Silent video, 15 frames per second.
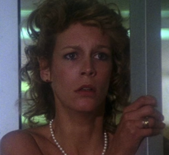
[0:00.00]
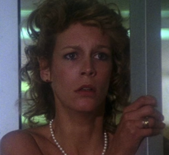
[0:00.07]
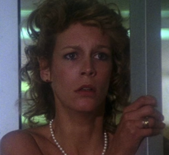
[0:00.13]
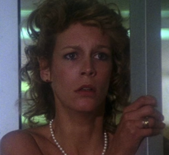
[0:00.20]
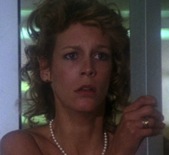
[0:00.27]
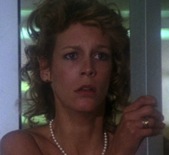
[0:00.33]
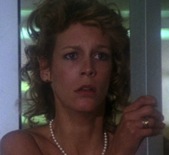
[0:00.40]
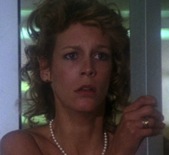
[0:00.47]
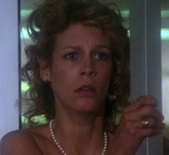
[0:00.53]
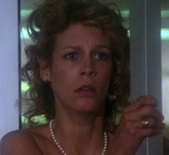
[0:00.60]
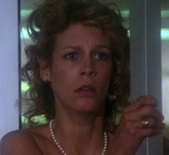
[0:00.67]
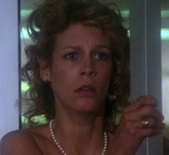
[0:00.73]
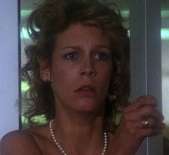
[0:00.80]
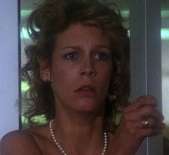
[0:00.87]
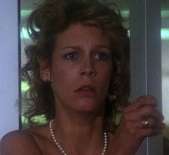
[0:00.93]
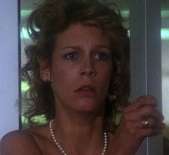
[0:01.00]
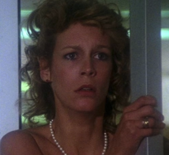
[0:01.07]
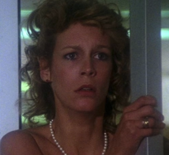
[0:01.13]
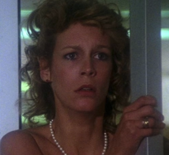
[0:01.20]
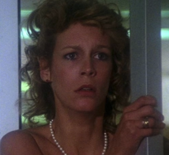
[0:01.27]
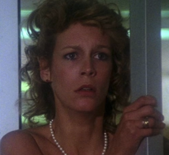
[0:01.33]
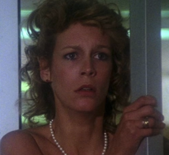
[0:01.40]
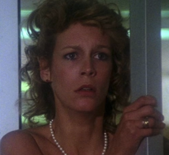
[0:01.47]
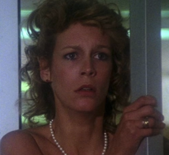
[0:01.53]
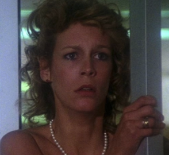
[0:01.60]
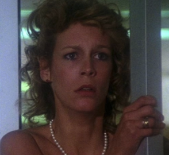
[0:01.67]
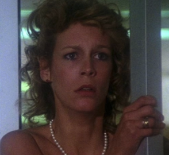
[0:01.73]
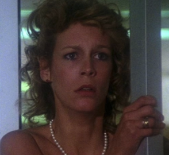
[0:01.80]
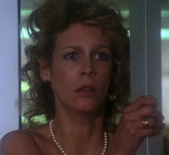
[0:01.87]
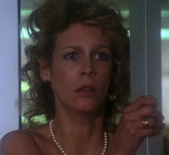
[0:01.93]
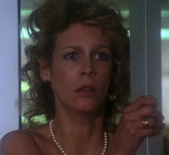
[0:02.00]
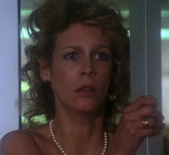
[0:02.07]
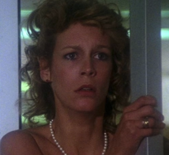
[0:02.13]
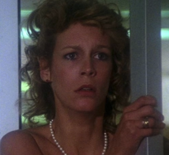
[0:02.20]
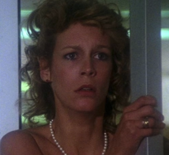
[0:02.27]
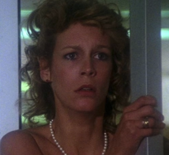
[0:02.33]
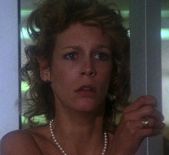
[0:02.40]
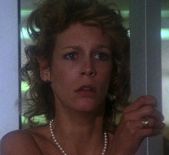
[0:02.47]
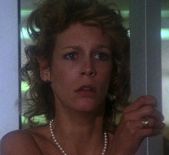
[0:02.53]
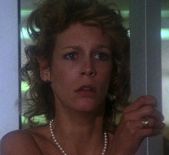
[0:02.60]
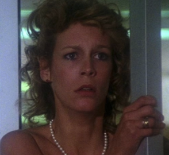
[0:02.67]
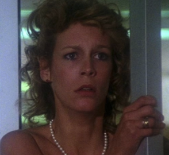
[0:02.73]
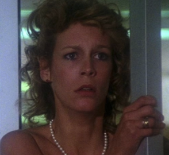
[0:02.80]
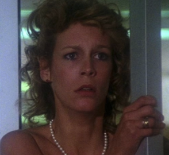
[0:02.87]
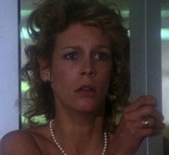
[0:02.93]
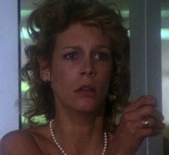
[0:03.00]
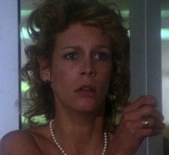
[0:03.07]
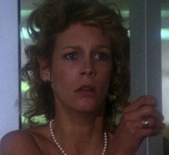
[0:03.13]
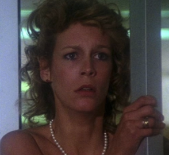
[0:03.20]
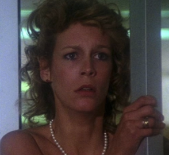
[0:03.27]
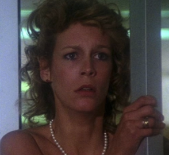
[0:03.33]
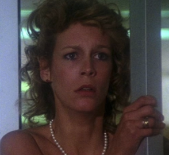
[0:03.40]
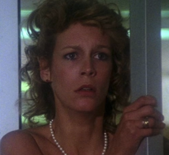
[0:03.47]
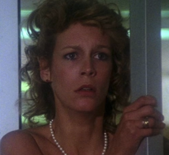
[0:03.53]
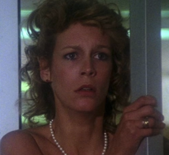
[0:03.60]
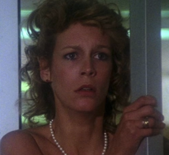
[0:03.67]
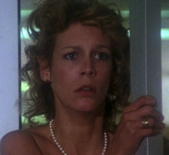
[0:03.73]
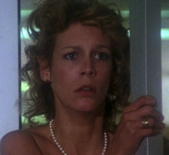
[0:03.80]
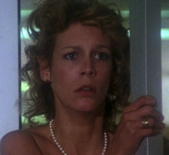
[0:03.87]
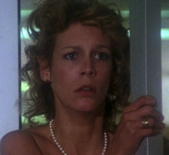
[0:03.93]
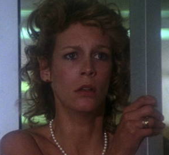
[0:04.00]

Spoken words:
(no lip movement)